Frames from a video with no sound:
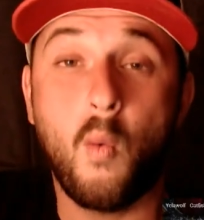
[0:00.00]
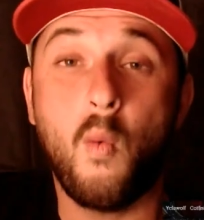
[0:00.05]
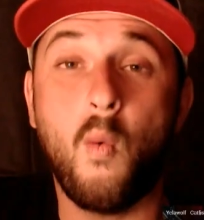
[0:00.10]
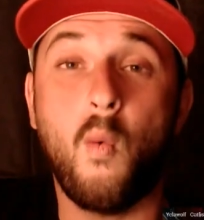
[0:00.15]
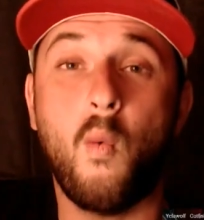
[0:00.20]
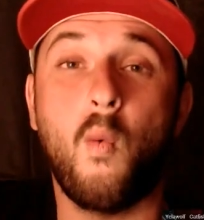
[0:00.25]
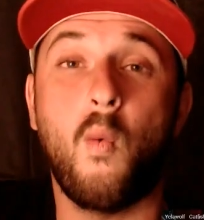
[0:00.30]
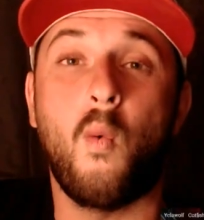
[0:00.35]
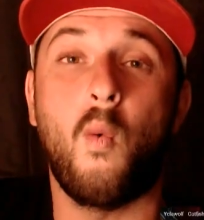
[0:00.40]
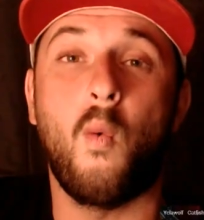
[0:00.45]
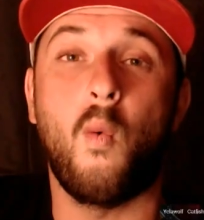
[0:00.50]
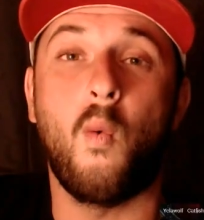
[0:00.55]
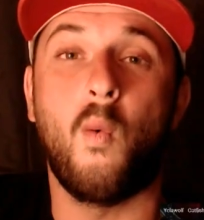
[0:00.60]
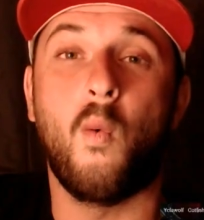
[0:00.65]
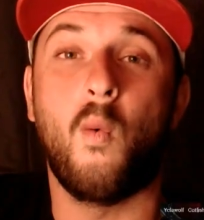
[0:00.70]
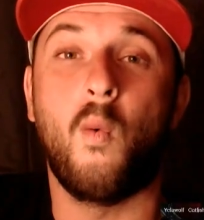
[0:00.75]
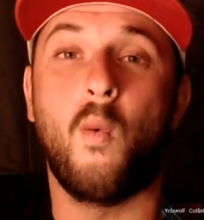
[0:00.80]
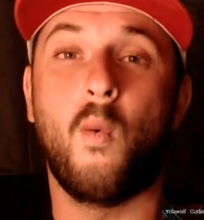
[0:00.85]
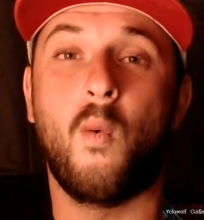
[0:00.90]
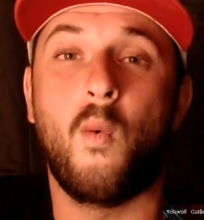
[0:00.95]

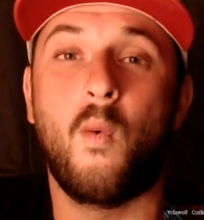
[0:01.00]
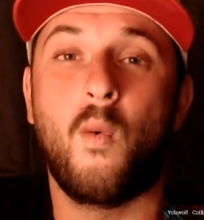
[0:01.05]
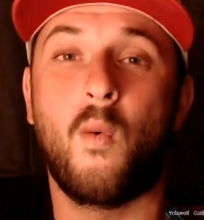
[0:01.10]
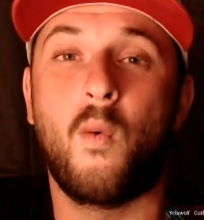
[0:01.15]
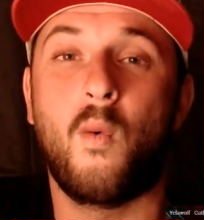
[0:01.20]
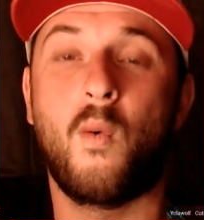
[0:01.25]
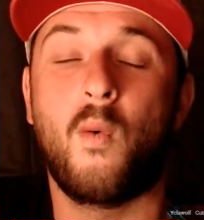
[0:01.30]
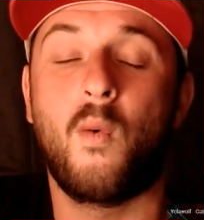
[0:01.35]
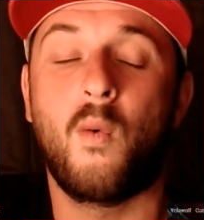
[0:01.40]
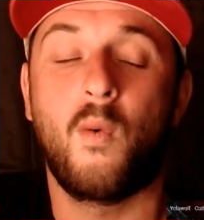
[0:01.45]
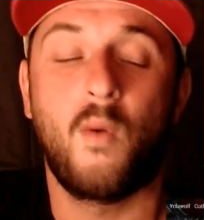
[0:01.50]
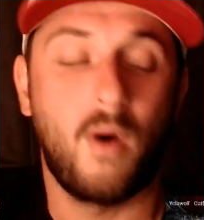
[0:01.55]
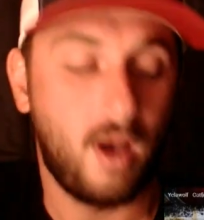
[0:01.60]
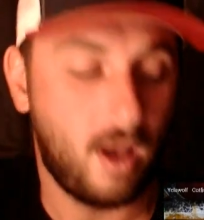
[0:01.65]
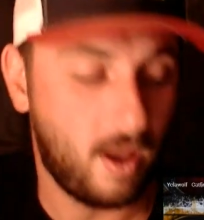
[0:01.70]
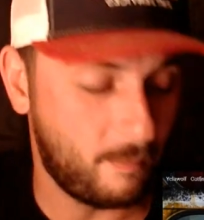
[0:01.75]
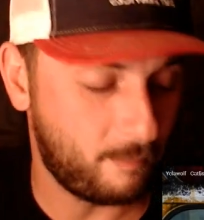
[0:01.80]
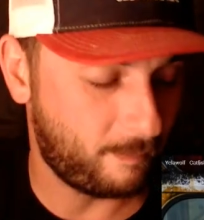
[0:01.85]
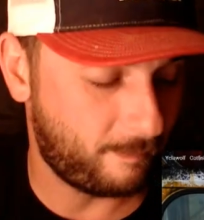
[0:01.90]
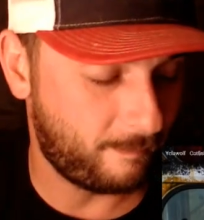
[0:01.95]

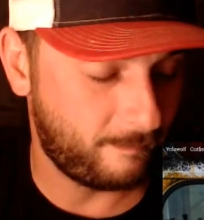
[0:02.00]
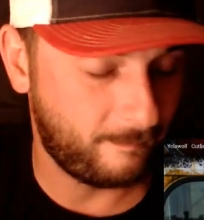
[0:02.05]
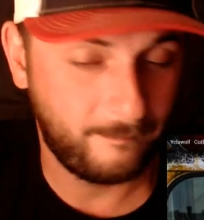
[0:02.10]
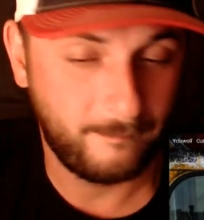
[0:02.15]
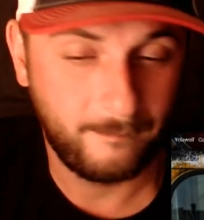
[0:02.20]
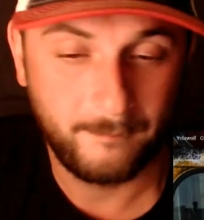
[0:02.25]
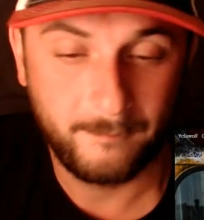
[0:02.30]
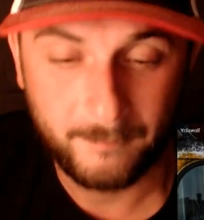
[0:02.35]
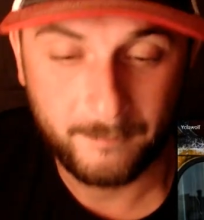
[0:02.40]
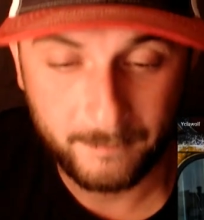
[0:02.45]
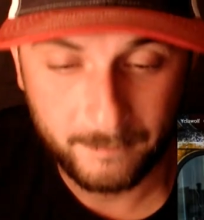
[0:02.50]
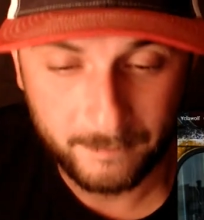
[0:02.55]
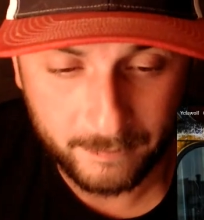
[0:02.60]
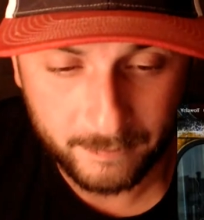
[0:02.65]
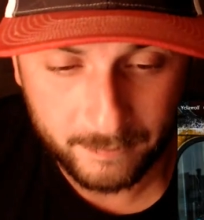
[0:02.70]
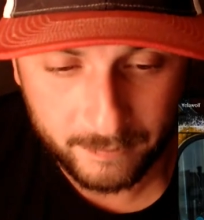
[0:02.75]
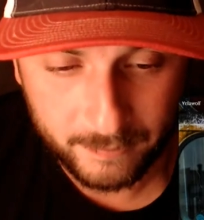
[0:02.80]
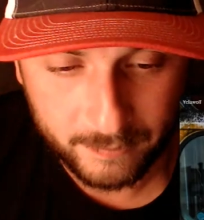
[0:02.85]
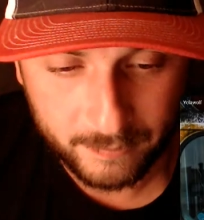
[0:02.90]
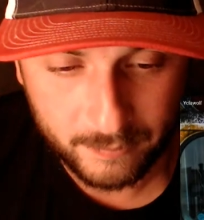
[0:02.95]

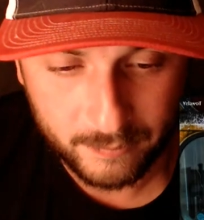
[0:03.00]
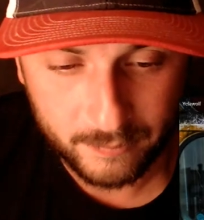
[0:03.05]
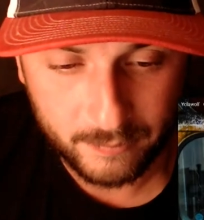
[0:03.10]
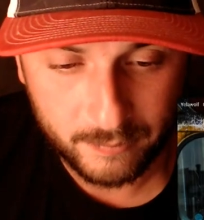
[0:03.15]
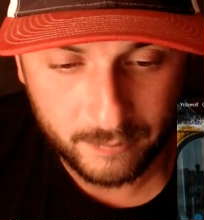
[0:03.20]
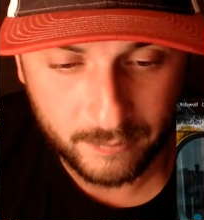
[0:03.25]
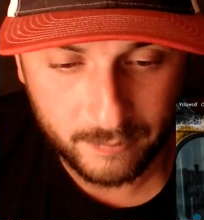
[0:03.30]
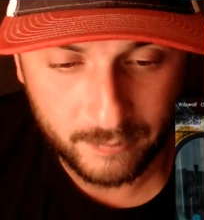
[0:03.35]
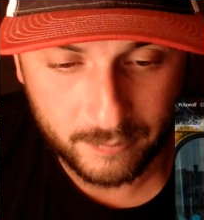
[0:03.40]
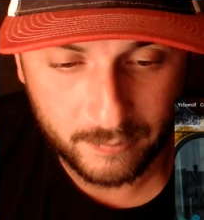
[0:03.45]
(silence)